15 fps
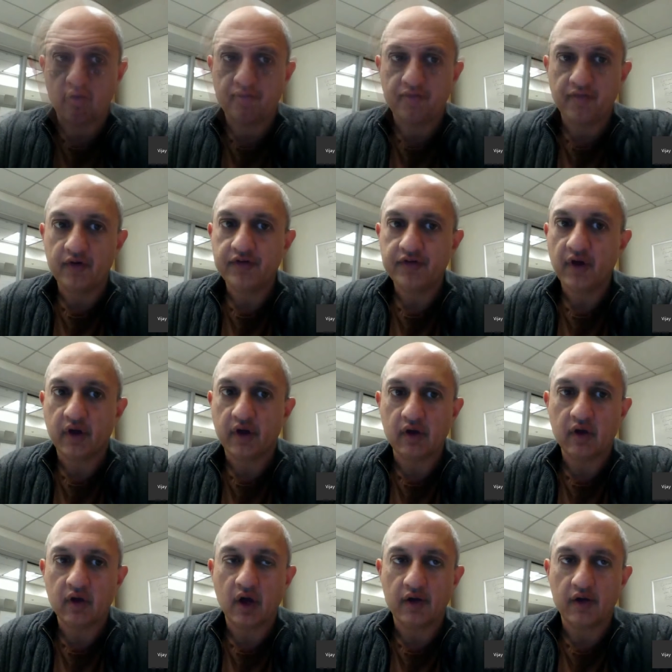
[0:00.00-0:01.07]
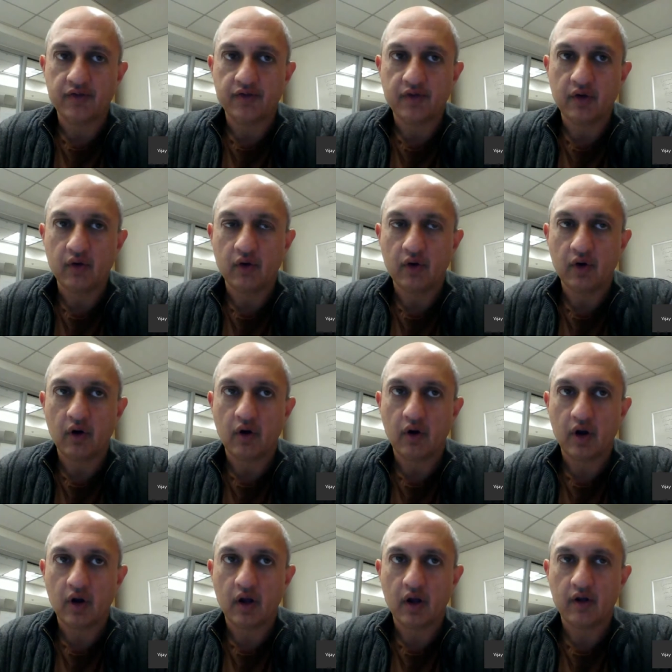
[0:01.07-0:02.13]
Folks like you guys who
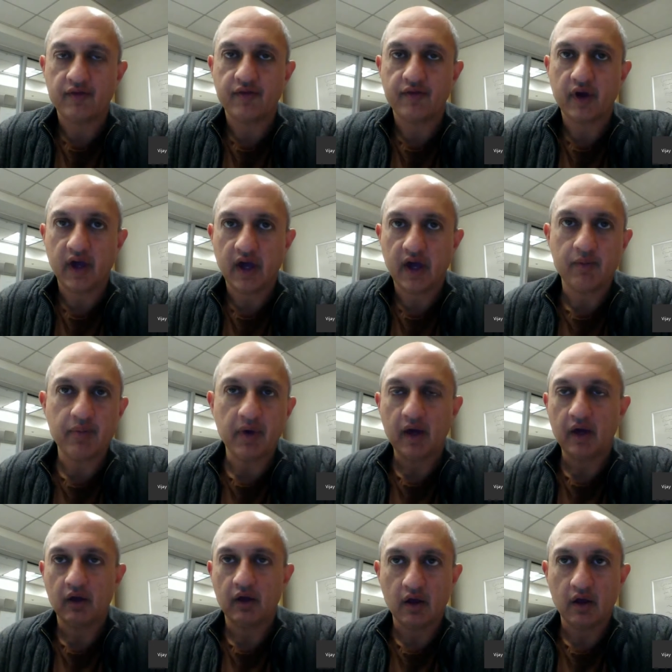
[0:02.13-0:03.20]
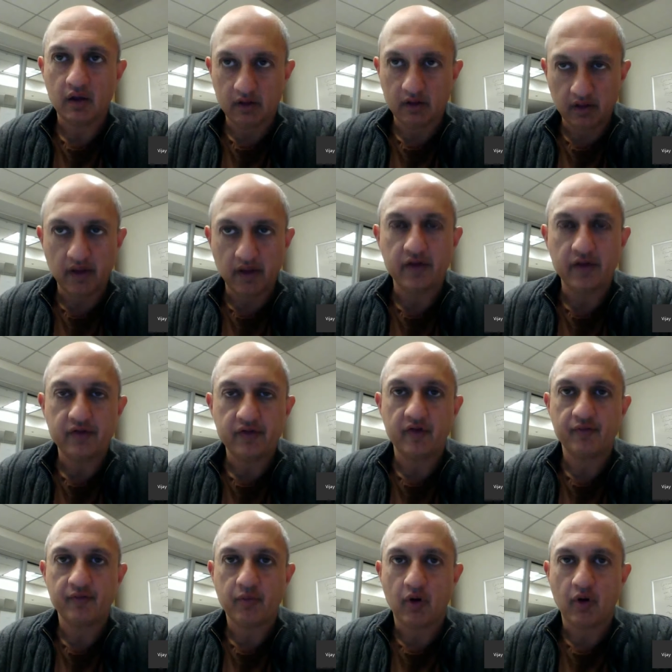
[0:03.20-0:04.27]
are kind of keeping a list
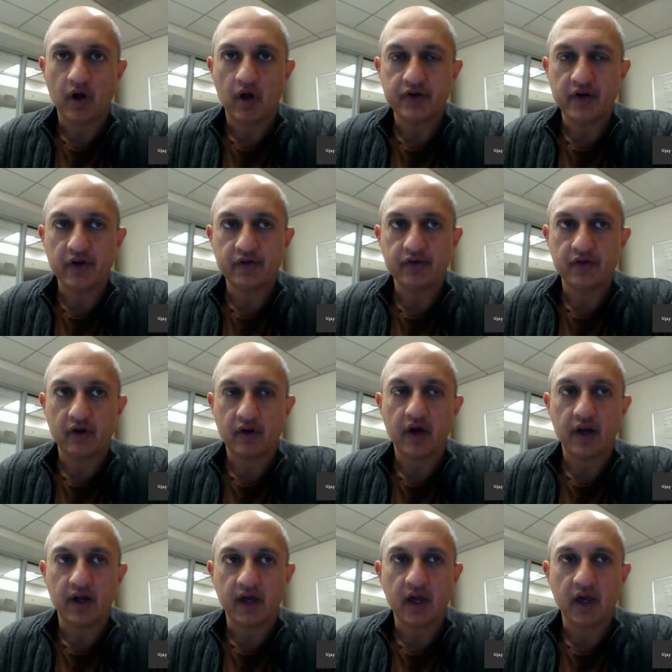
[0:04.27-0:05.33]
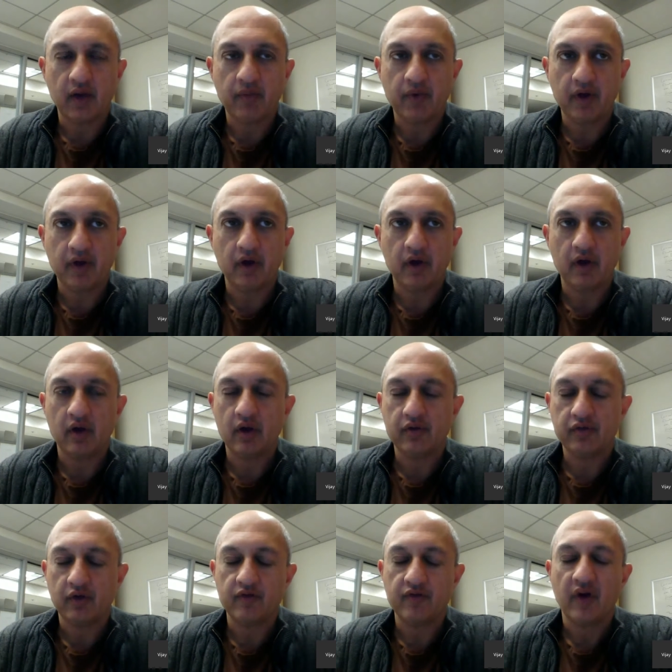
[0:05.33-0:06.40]
of projects and are kind of keeping a
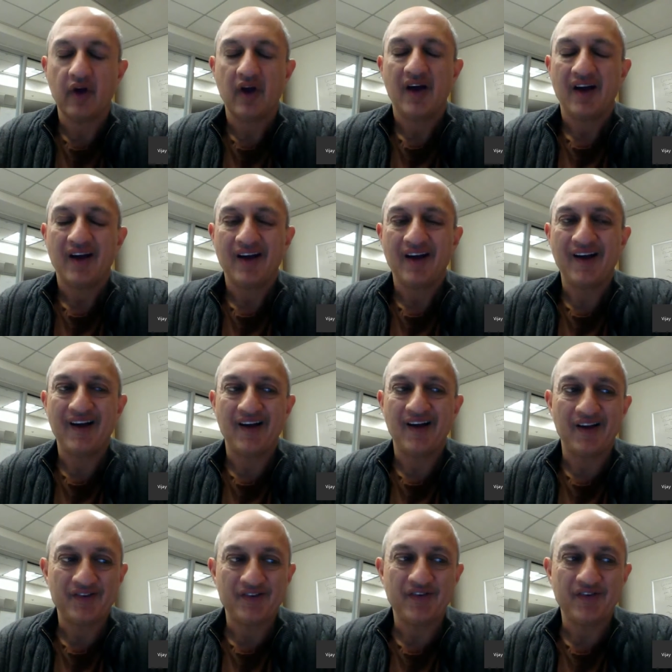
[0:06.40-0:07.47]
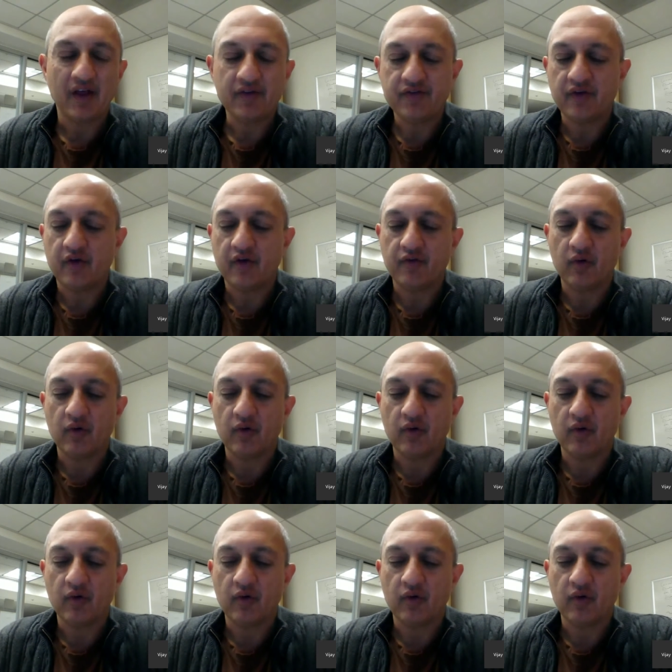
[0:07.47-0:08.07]
sort of a sense of